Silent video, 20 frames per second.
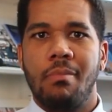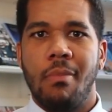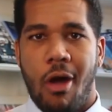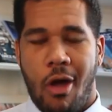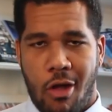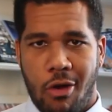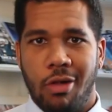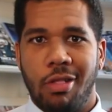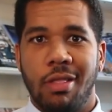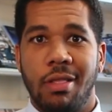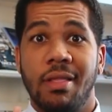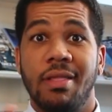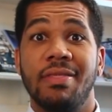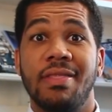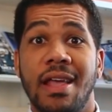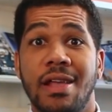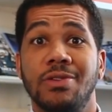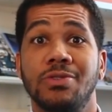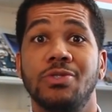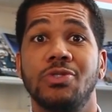It's been on the
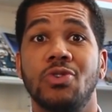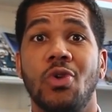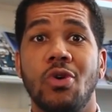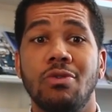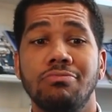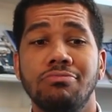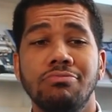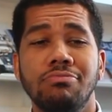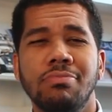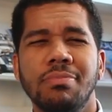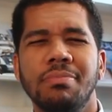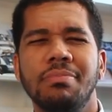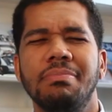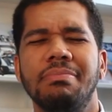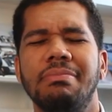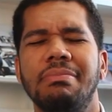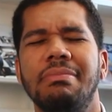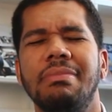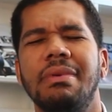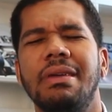air for over a
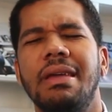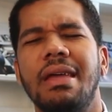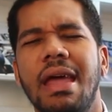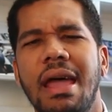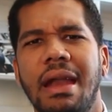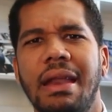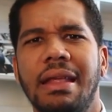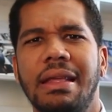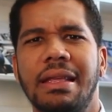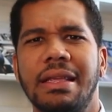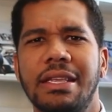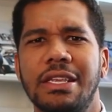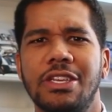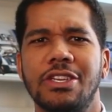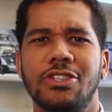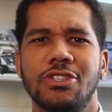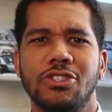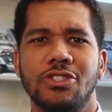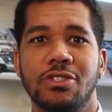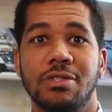decade and was
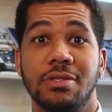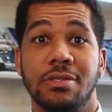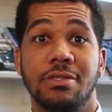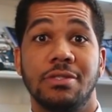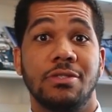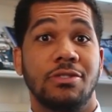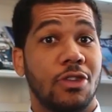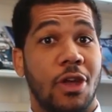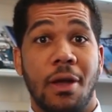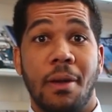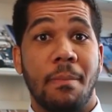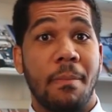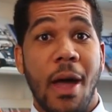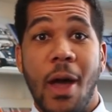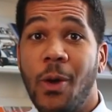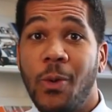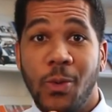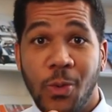started by Tyra Banks.